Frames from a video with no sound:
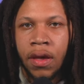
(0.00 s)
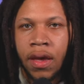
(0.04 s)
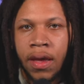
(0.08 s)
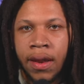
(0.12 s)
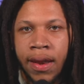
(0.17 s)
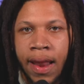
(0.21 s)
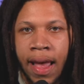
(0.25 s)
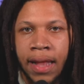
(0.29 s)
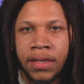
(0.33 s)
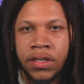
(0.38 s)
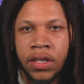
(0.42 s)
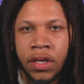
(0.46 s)

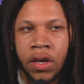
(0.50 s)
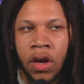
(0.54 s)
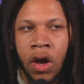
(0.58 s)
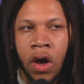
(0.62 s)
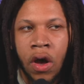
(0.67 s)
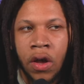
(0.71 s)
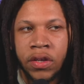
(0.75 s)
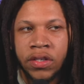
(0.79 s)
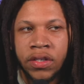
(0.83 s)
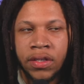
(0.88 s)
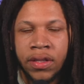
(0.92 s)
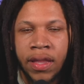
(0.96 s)
And that's a
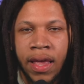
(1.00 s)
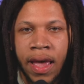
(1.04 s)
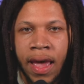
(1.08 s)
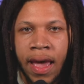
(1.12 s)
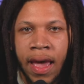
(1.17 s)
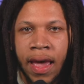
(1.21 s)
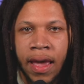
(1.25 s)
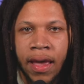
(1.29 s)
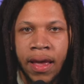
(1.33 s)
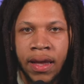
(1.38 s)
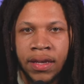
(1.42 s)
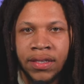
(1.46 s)
cost
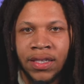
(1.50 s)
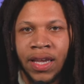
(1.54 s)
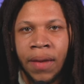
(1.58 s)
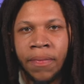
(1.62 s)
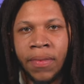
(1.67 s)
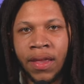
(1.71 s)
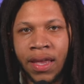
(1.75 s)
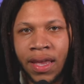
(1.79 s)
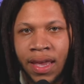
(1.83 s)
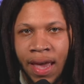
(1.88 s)
that accepting